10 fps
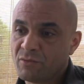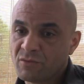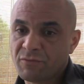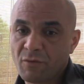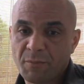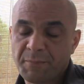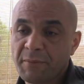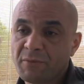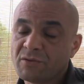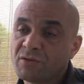for
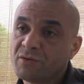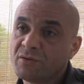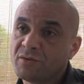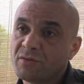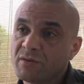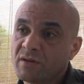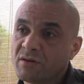people to, you